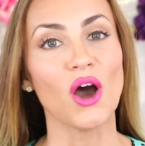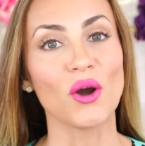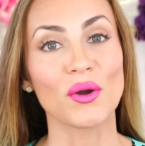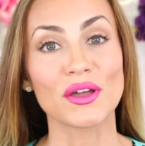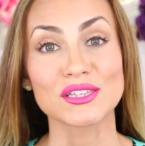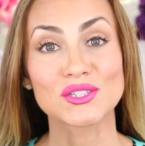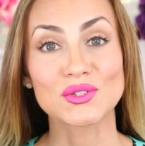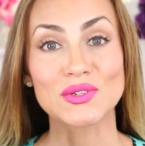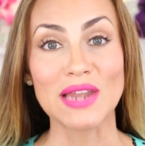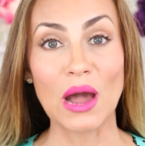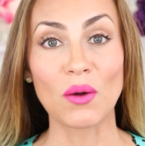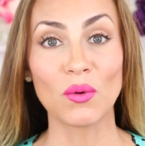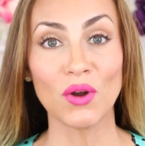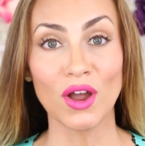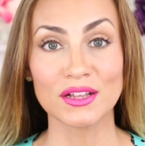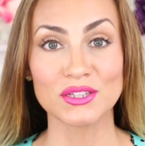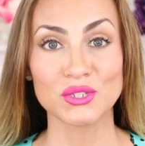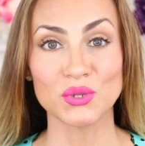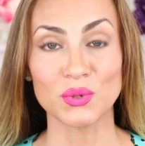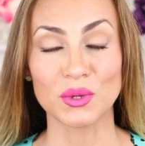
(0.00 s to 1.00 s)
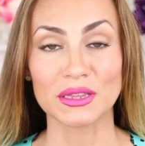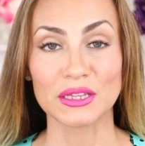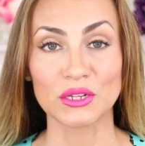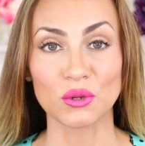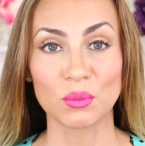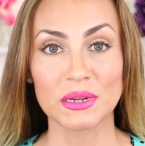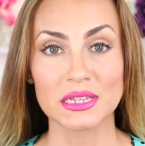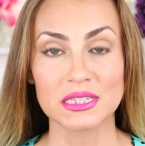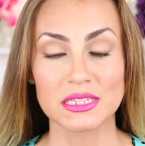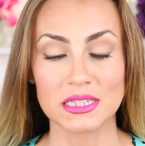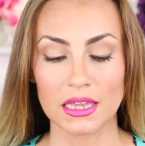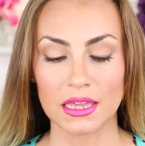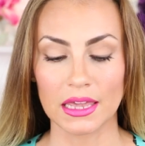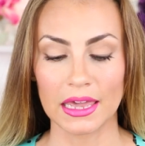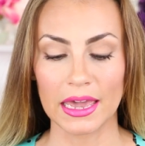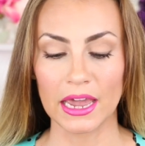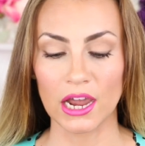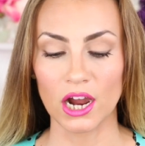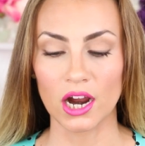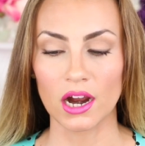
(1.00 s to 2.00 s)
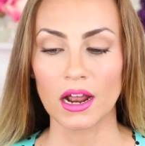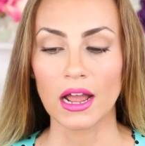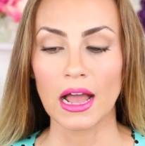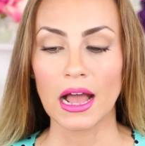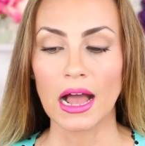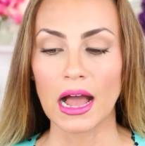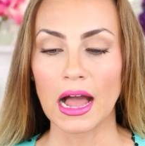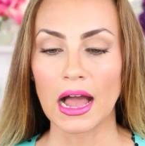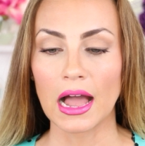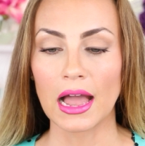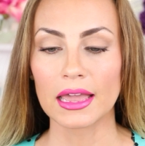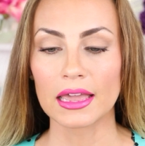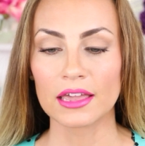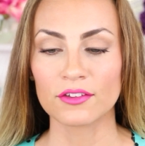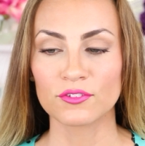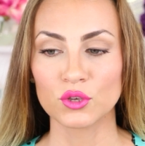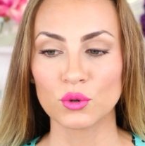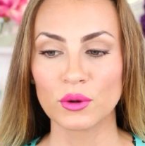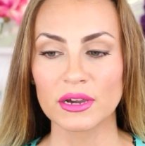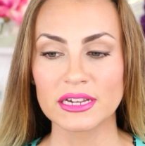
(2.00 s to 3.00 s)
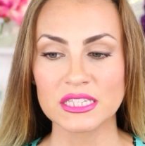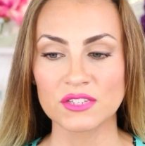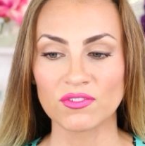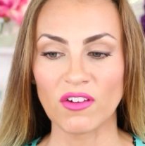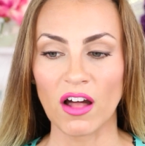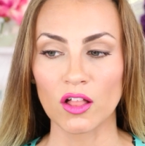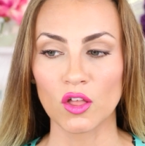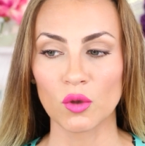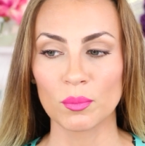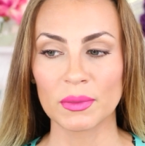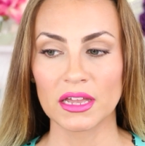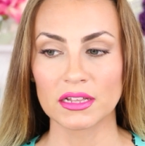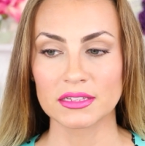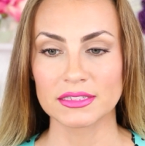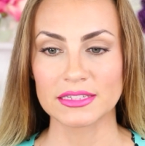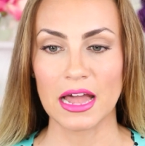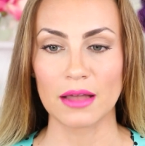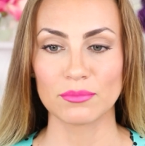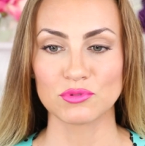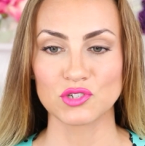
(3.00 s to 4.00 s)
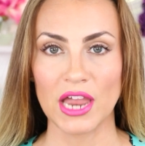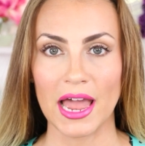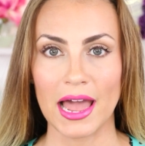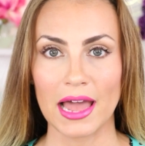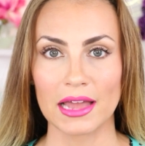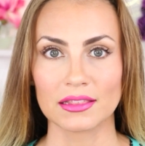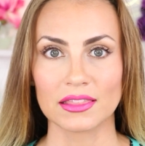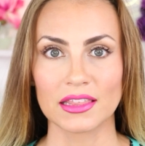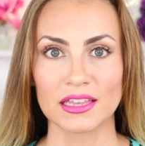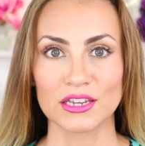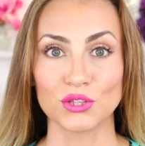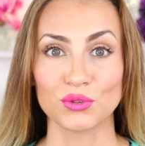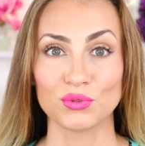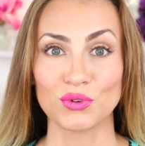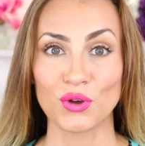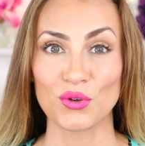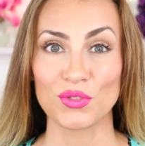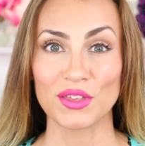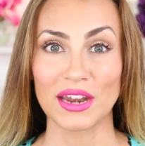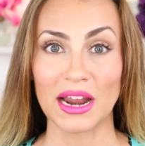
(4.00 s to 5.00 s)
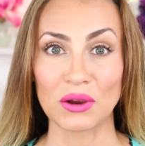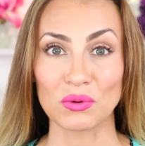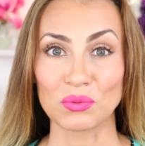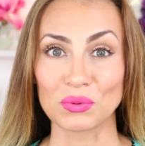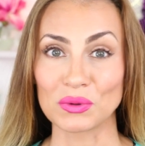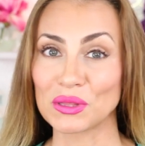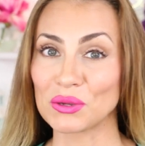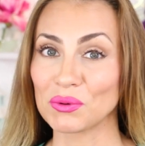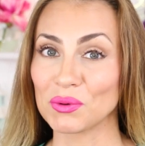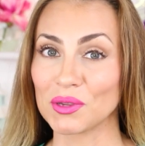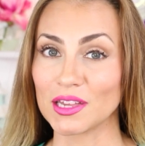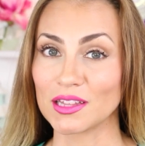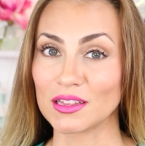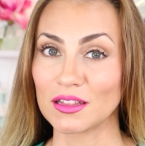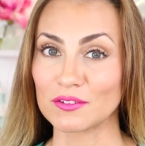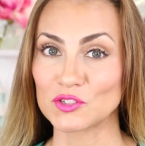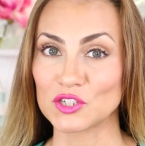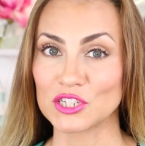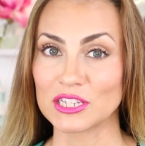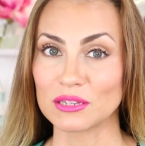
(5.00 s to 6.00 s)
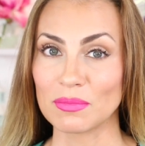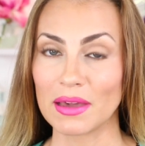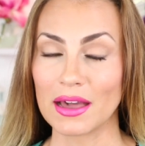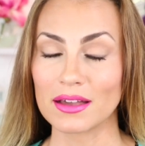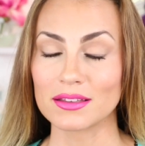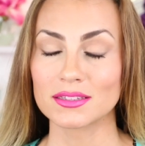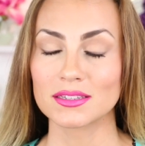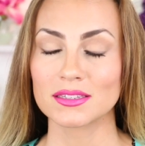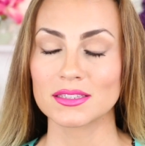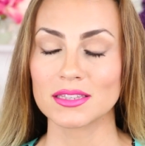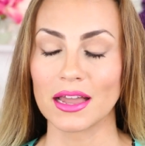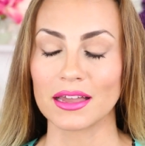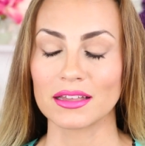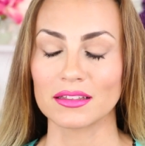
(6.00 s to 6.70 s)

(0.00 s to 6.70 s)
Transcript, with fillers: Okay, so now we're on to a little bit of skincare. If you guys follow me on Snapchat, then you know that I really, really love sheet masks.